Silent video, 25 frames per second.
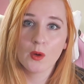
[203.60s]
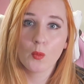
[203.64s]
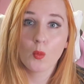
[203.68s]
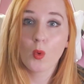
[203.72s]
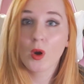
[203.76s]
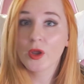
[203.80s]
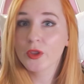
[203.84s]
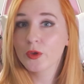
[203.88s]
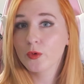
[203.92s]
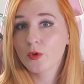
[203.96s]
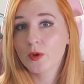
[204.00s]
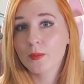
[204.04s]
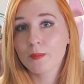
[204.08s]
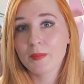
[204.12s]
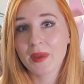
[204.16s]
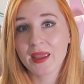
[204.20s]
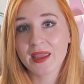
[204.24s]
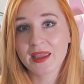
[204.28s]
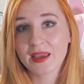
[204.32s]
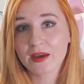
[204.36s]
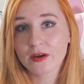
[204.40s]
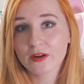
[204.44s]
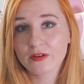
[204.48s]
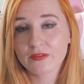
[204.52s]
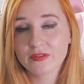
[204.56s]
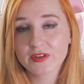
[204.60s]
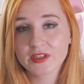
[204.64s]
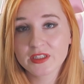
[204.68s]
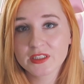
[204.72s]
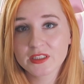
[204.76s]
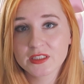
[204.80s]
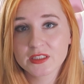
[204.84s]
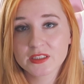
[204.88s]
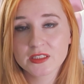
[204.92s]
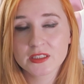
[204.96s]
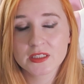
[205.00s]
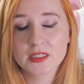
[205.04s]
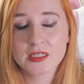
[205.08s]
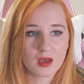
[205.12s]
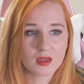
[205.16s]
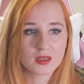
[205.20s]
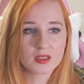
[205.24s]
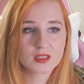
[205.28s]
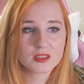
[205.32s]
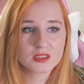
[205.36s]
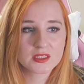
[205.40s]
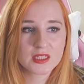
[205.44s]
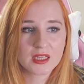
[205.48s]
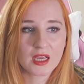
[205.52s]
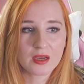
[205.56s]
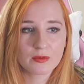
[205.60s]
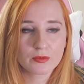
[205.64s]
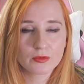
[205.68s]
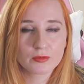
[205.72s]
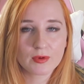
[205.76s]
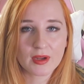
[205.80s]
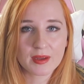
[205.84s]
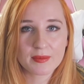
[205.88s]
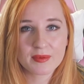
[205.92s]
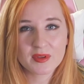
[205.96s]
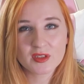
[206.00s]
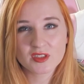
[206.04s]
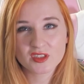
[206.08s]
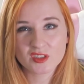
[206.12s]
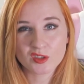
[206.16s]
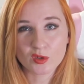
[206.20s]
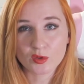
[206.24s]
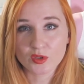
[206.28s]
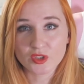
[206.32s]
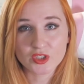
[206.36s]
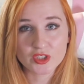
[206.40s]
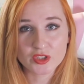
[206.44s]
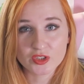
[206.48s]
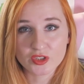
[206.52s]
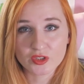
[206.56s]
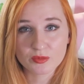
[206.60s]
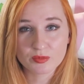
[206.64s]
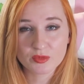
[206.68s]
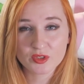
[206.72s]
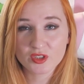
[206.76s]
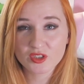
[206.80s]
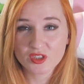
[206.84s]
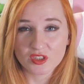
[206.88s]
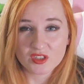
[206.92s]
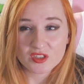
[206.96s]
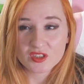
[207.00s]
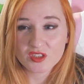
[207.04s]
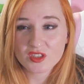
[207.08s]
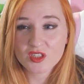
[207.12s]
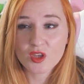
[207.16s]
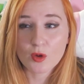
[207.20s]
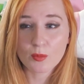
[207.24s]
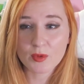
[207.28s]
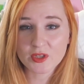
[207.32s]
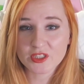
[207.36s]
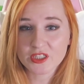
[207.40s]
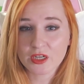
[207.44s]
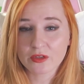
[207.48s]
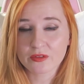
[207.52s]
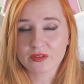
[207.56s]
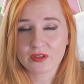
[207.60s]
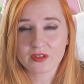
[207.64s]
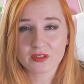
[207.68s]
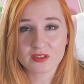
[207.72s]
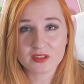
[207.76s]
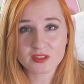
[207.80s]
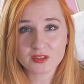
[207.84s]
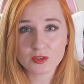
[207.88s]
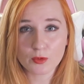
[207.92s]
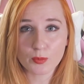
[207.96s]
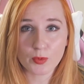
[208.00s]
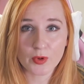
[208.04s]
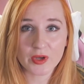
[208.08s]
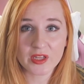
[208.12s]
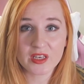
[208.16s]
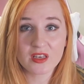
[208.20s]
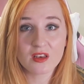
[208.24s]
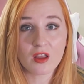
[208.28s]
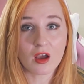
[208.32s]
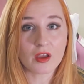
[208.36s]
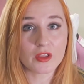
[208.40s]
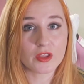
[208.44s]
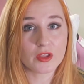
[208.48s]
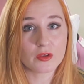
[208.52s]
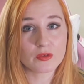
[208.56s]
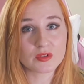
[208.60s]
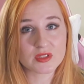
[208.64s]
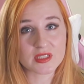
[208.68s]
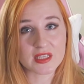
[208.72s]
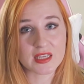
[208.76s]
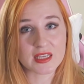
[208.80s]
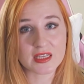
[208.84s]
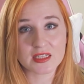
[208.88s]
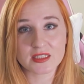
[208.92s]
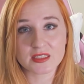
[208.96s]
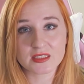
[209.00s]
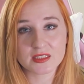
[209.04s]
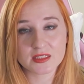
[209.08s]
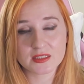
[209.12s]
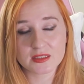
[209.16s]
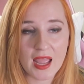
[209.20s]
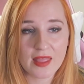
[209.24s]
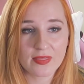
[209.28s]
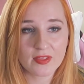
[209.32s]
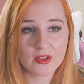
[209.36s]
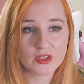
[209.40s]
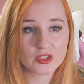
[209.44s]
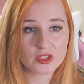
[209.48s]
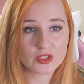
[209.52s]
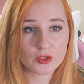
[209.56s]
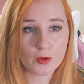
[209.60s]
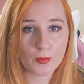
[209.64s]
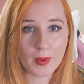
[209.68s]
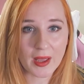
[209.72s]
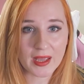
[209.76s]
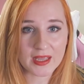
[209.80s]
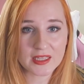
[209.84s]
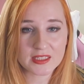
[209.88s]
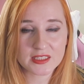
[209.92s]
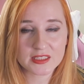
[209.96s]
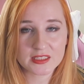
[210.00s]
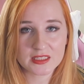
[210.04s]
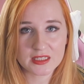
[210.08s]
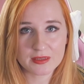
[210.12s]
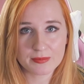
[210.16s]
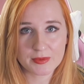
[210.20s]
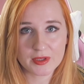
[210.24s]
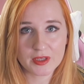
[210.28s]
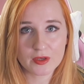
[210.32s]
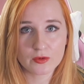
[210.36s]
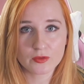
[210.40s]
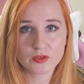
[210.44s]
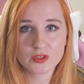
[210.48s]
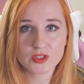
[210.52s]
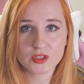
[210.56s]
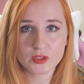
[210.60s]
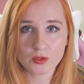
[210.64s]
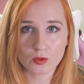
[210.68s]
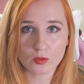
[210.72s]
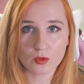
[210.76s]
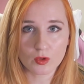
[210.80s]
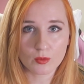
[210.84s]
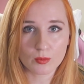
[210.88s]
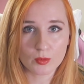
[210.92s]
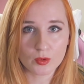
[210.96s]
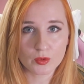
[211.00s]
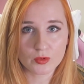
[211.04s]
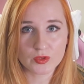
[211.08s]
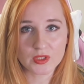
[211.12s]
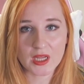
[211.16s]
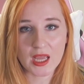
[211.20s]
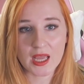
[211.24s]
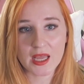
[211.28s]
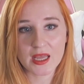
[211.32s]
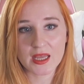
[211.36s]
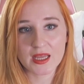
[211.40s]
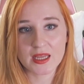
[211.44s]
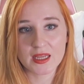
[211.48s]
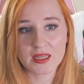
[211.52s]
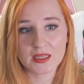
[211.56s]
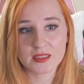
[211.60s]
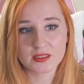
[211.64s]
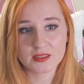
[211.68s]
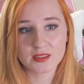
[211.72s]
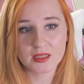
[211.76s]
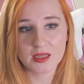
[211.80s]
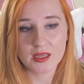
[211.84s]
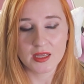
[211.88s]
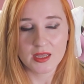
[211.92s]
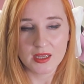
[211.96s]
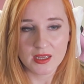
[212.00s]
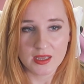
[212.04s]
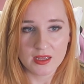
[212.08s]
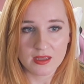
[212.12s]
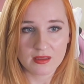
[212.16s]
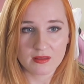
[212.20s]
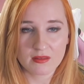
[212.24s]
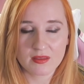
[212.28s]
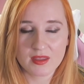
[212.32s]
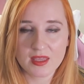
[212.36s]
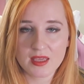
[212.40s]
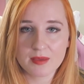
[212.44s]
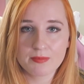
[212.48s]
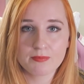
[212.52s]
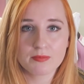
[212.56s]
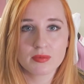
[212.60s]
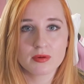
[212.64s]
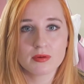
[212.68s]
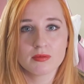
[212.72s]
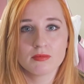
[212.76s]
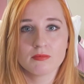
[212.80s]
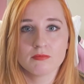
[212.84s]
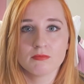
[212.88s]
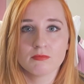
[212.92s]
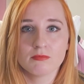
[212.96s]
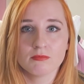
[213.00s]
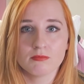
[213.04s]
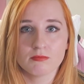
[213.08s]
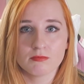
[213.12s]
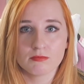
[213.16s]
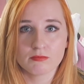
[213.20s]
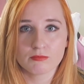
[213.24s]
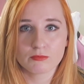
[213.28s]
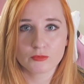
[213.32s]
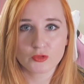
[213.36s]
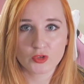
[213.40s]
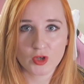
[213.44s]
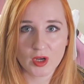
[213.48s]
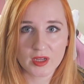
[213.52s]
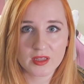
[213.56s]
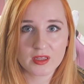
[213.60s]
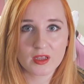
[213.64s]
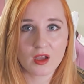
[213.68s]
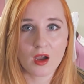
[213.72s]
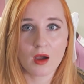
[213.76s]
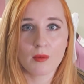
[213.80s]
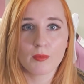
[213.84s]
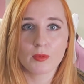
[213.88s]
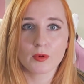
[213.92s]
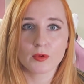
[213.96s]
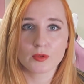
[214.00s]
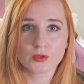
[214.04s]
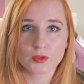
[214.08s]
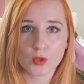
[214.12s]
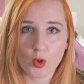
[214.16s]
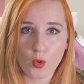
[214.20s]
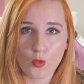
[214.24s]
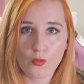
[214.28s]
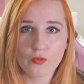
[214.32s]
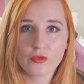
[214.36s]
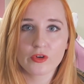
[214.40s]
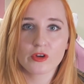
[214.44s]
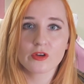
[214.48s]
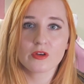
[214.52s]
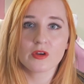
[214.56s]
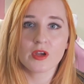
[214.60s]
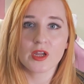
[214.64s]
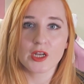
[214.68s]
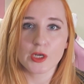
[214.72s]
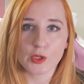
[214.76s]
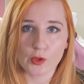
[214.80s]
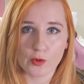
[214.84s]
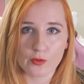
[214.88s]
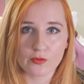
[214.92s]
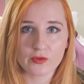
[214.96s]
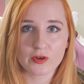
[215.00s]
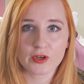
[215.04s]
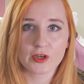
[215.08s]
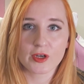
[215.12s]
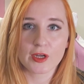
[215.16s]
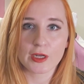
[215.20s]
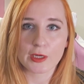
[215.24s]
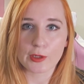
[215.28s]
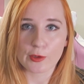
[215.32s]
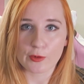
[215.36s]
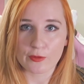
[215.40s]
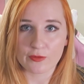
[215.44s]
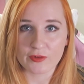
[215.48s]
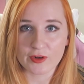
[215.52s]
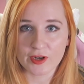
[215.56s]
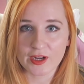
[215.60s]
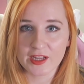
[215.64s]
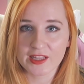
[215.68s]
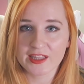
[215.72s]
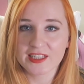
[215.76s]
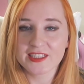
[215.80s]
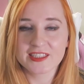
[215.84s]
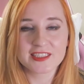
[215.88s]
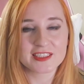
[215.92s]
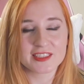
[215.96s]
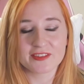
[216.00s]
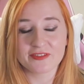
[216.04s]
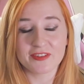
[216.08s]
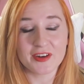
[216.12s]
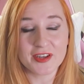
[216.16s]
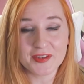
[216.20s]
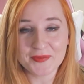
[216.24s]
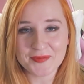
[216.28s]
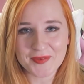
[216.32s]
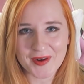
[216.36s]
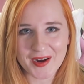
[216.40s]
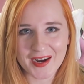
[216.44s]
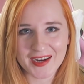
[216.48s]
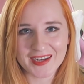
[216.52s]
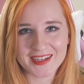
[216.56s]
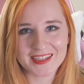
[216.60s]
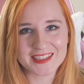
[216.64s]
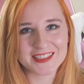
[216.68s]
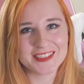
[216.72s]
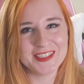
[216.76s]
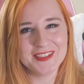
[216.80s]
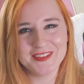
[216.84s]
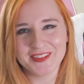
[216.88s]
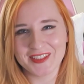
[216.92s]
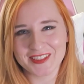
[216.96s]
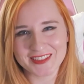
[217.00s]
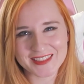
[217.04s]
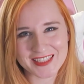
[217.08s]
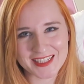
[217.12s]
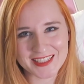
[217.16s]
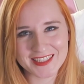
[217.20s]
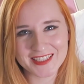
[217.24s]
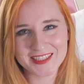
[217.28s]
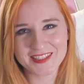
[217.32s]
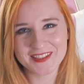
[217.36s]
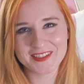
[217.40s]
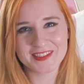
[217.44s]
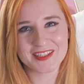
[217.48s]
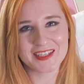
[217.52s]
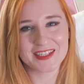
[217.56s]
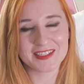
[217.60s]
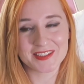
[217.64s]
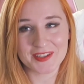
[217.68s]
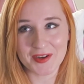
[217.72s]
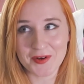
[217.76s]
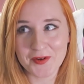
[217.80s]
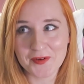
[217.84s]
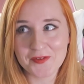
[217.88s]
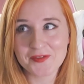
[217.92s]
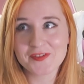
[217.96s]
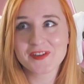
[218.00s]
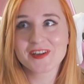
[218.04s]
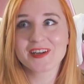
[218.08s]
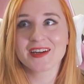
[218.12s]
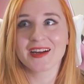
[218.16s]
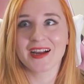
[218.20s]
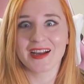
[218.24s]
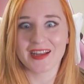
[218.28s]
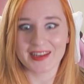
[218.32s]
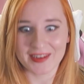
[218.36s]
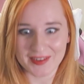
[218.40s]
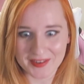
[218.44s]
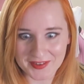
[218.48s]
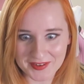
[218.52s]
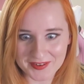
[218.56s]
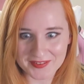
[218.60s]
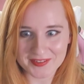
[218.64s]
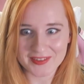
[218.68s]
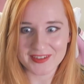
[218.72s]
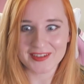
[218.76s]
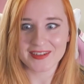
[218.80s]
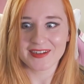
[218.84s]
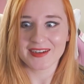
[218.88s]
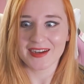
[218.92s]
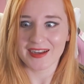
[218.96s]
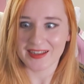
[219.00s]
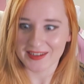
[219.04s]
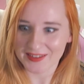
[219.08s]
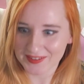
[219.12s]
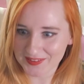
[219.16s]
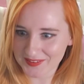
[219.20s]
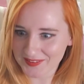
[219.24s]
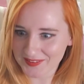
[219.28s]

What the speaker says: what you can make out of it. Honestly, I would recommend just going to YouTube. There's just so much out there. There's no point in not using it. And then just go back into DB, go into solo mode and keep trying the combos over and over and over. And this is the fun part because you just get to do things over and over and